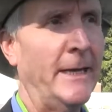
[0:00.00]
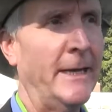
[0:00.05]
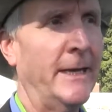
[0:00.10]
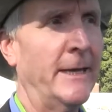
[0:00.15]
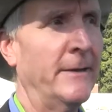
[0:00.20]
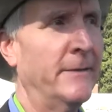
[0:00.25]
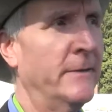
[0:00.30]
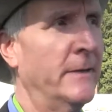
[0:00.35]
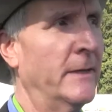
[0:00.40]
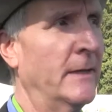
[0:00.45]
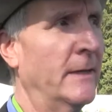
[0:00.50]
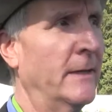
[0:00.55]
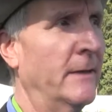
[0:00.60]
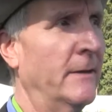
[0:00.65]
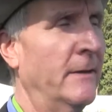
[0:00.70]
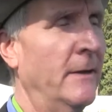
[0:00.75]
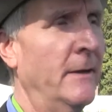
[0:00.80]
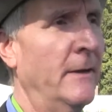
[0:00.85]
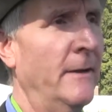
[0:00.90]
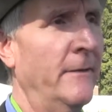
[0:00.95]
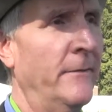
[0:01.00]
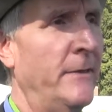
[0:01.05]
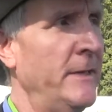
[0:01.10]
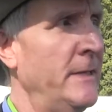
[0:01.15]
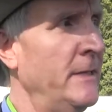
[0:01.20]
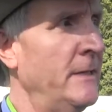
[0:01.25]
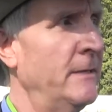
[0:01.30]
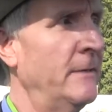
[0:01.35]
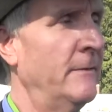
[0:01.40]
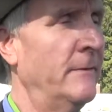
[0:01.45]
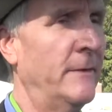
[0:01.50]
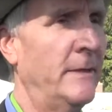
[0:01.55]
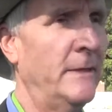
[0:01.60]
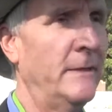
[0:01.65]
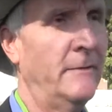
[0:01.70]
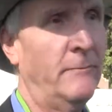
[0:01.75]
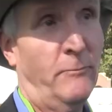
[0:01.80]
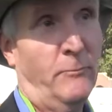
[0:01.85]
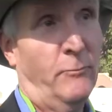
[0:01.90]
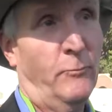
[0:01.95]
And
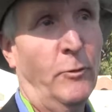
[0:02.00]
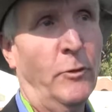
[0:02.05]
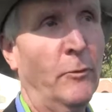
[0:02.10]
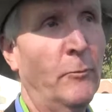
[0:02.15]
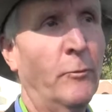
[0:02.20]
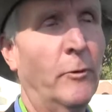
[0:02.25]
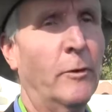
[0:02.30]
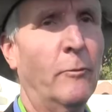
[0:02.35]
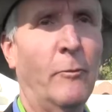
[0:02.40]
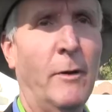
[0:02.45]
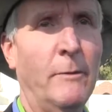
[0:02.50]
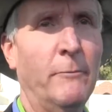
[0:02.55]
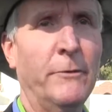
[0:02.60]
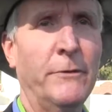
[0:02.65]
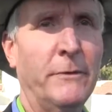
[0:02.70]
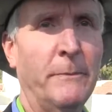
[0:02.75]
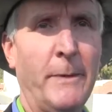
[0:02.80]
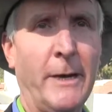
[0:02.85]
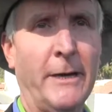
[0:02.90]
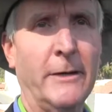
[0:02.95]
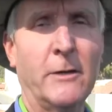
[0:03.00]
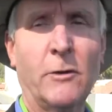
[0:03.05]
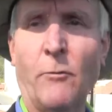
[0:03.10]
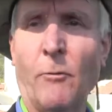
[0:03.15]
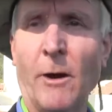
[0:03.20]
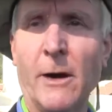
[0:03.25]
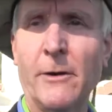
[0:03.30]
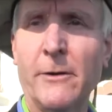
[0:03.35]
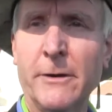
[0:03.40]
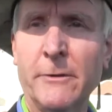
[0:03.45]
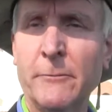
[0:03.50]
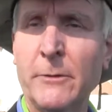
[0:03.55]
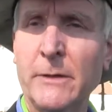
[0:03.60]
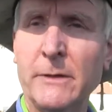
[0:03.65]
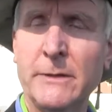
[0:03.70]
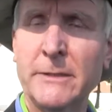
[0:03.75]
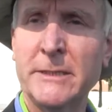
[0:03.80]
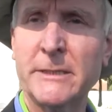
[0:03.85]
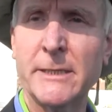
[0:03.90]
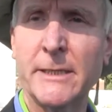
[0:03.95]
the World War I was about acquiring
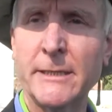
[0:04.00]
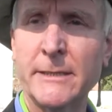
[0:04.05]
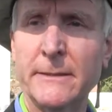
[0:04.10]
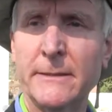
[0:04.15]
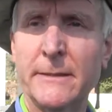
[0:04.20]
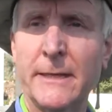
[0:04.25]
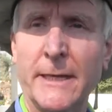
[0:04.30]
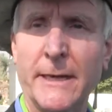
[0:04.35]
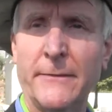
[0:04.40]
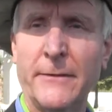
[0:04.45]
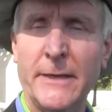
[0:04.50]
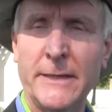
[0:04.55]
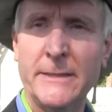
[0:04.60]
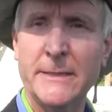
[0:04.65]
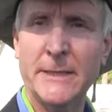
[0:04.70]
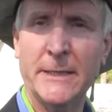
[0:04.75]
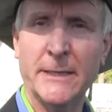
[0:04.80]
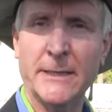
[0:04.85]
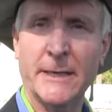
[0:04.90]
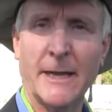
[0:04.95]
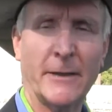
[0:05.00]
real estate, and they did.